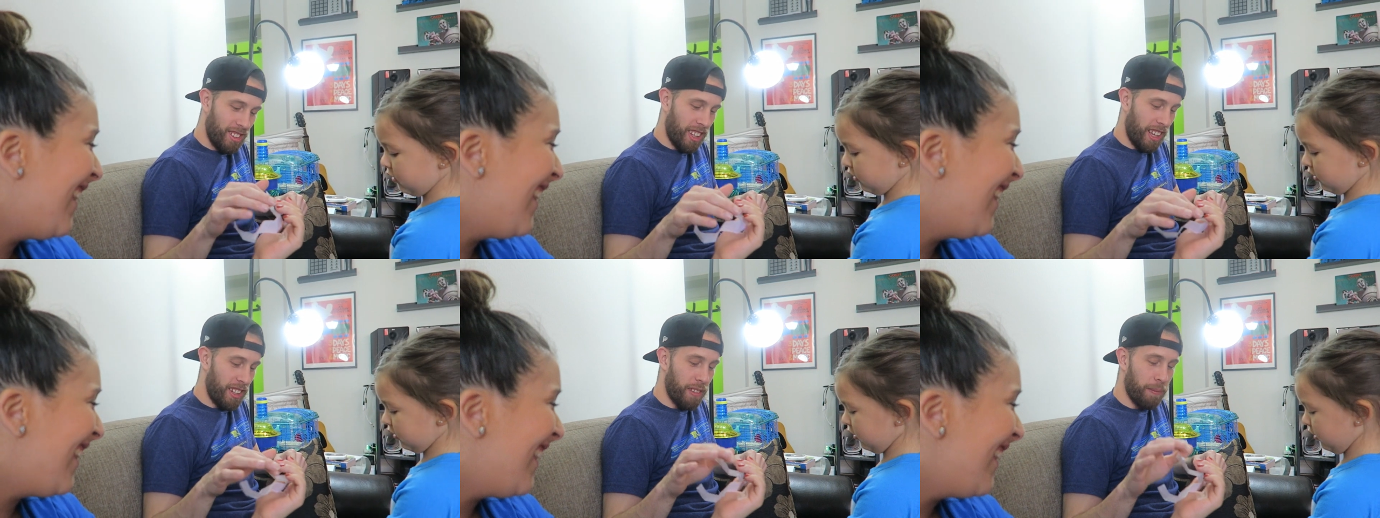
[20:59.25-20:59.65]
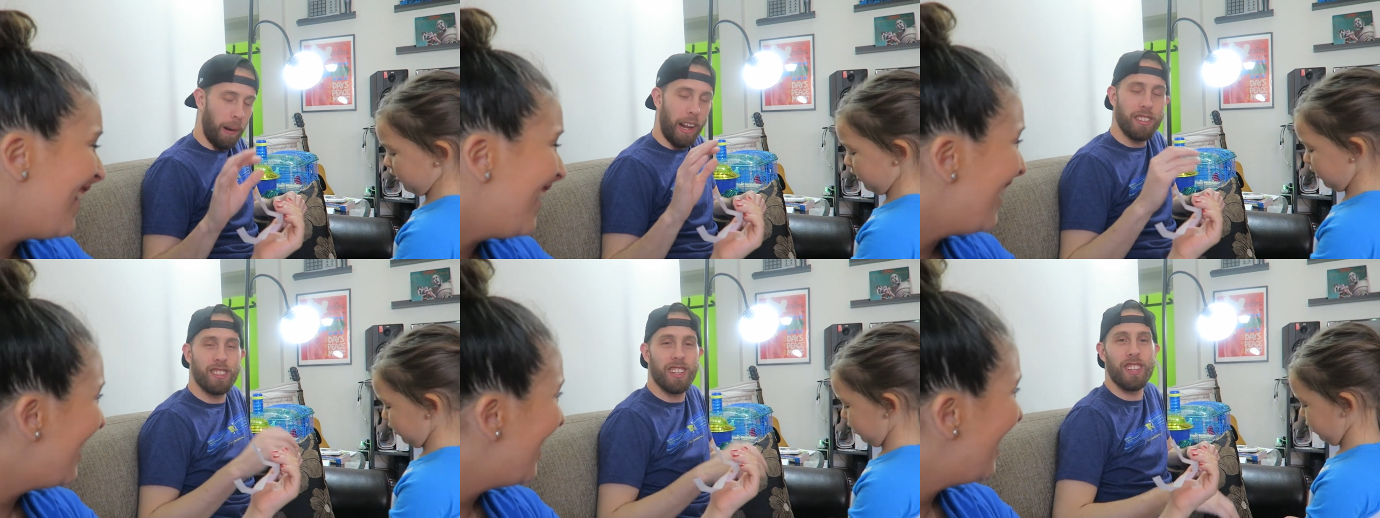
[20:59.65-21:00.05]

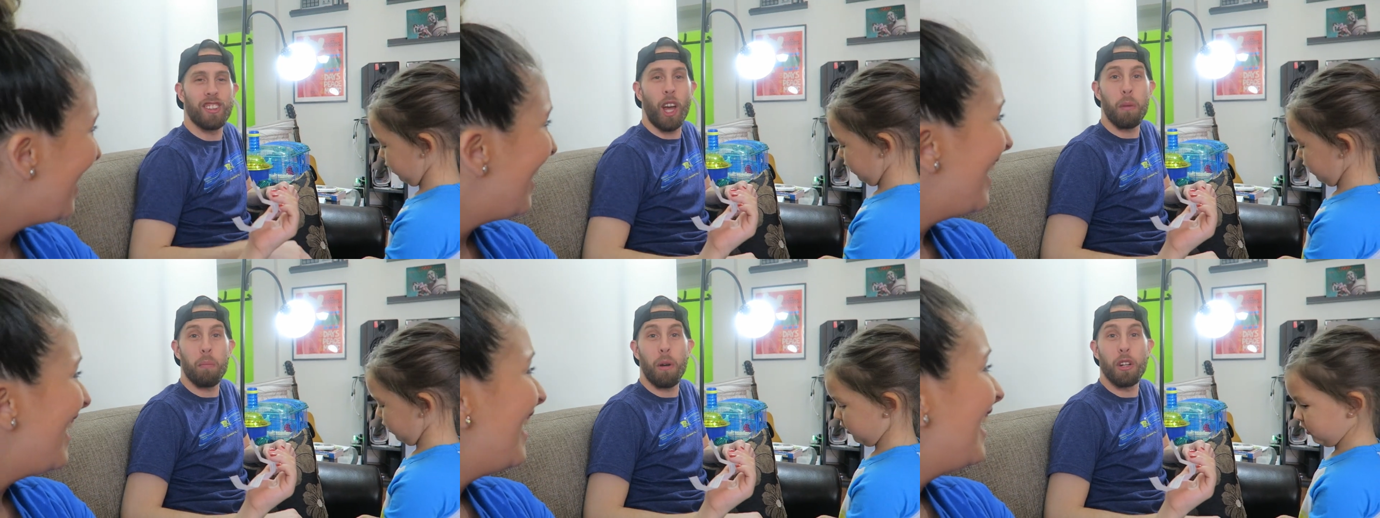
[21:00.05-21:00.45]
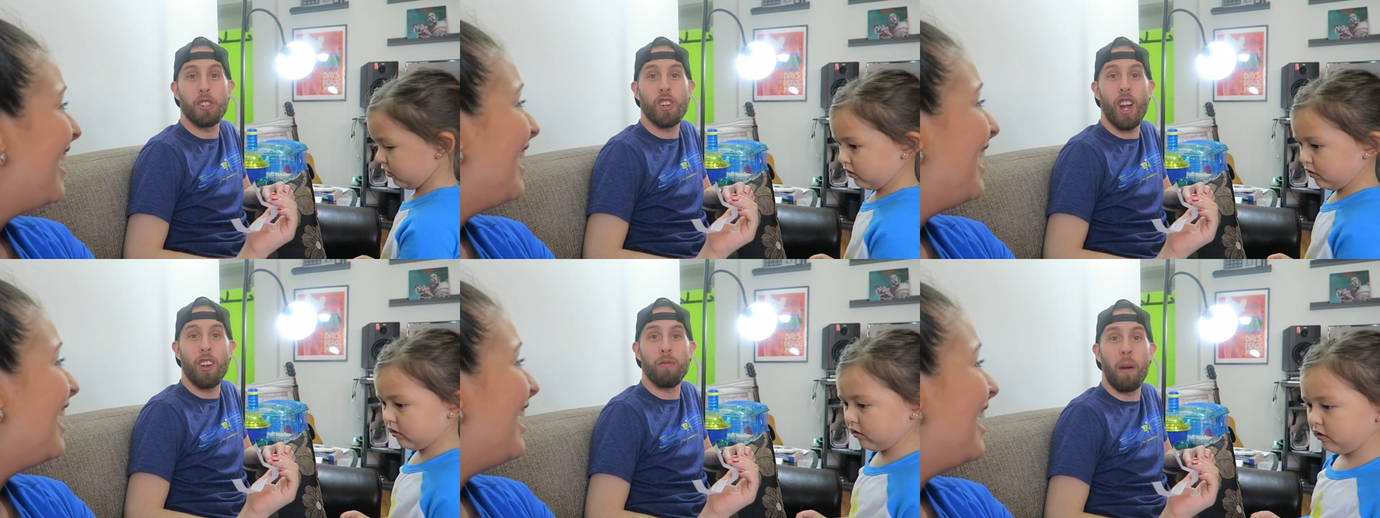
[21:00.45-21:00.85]
Speaker 1: But I say tight
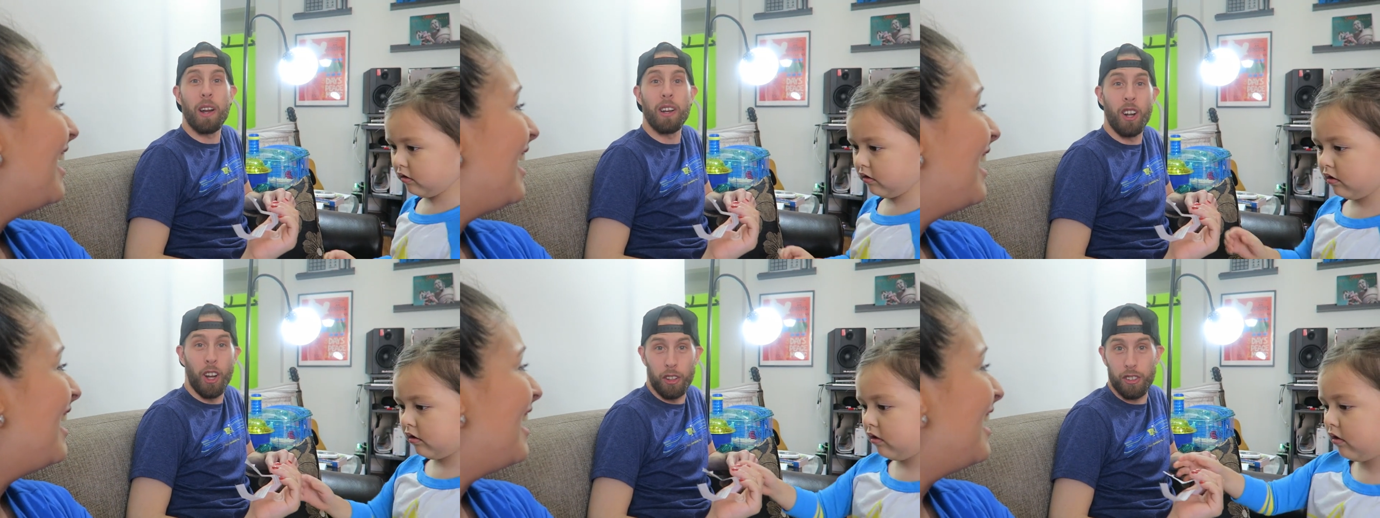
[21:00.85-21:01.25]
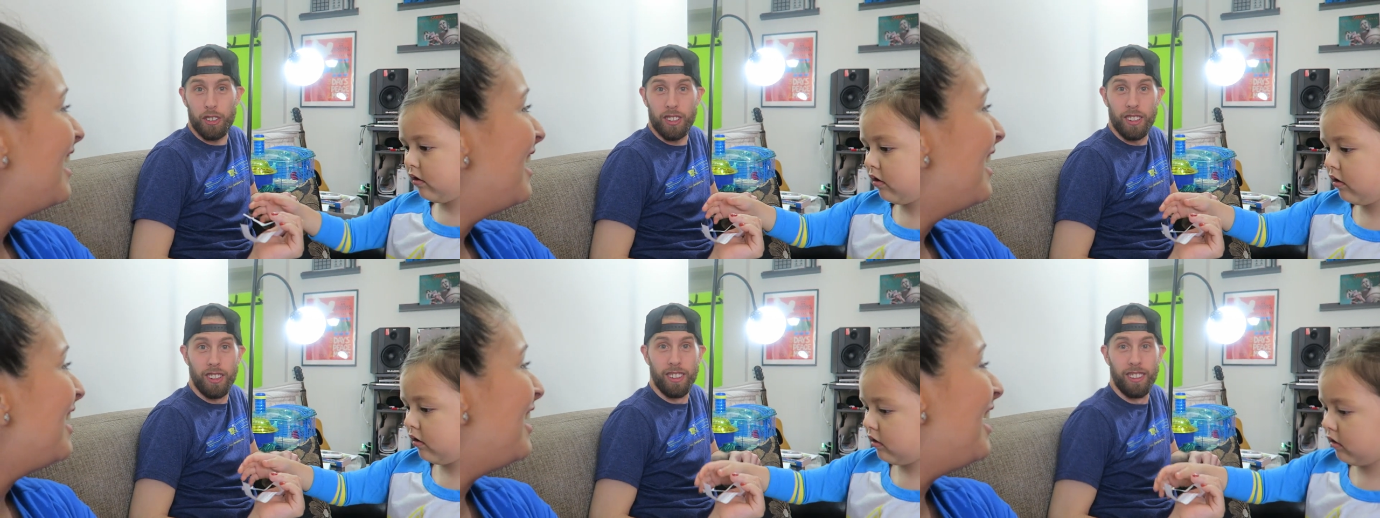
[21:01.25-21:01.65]
butts drive my
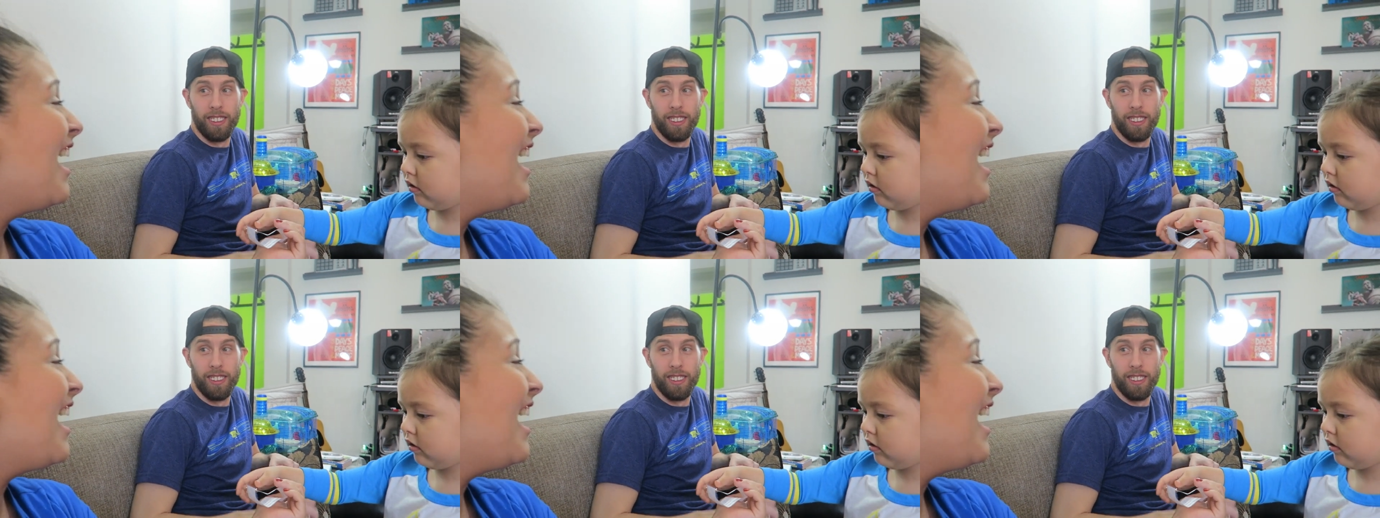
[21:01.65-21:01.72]
nuts.